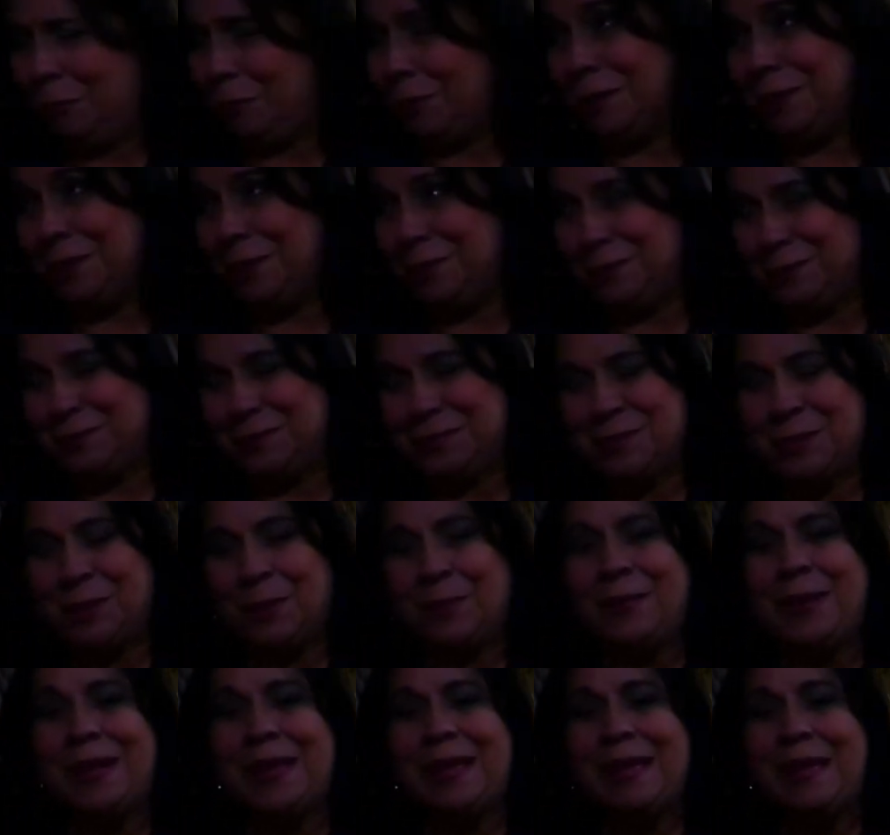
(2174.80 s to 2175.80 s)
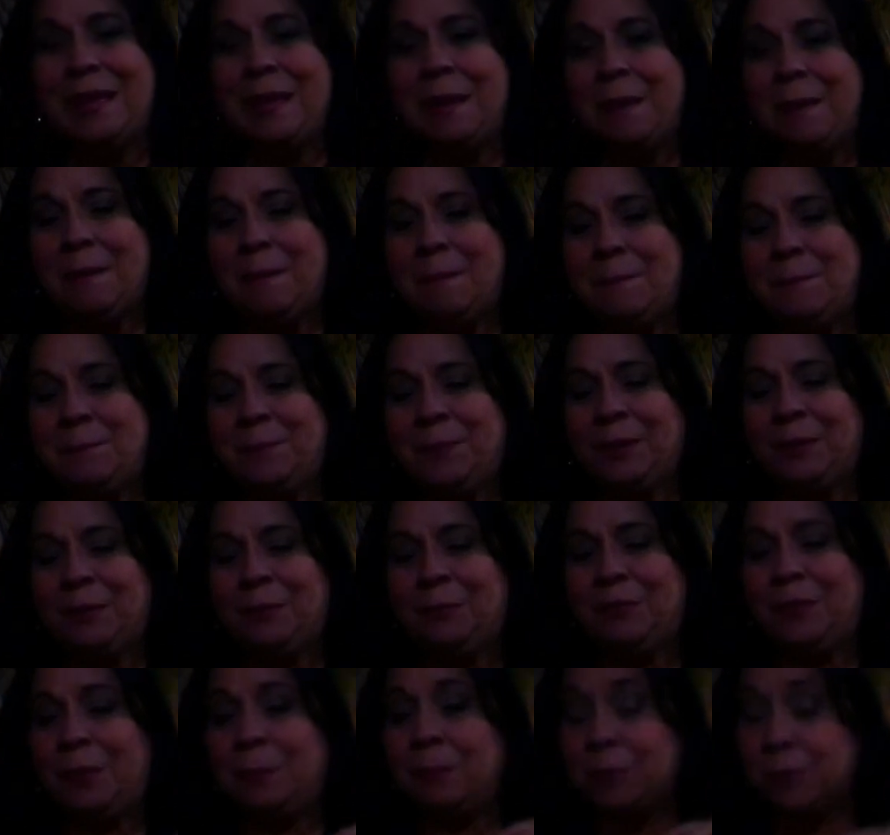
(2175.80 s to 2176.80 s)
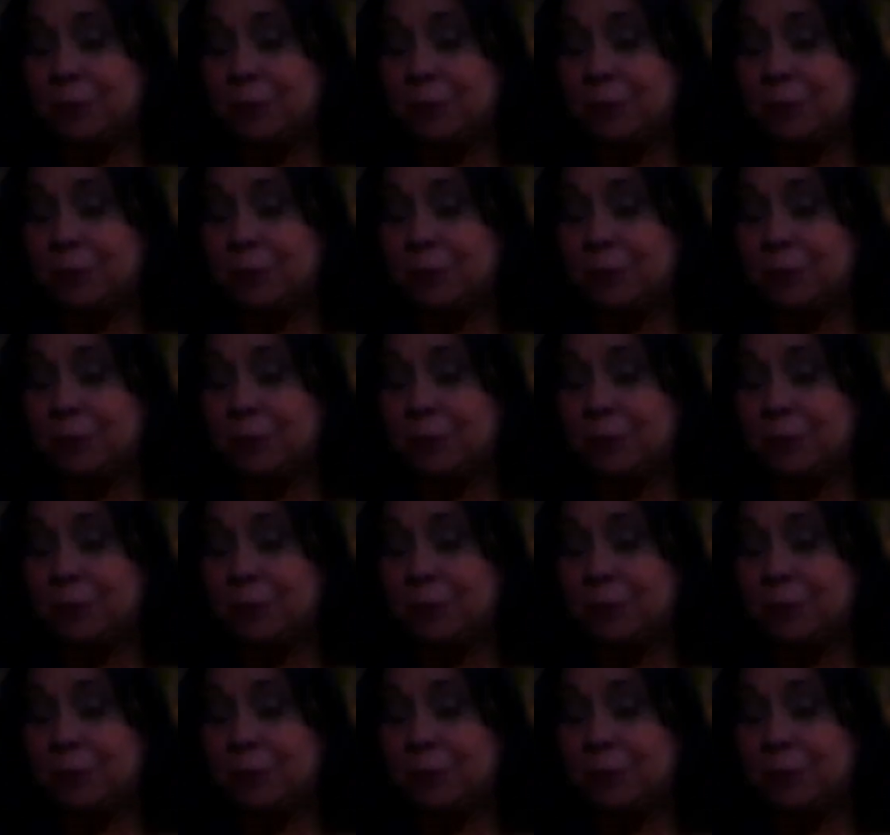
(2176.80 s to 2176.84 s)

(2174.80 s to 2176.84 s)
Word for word: or a year or so. But the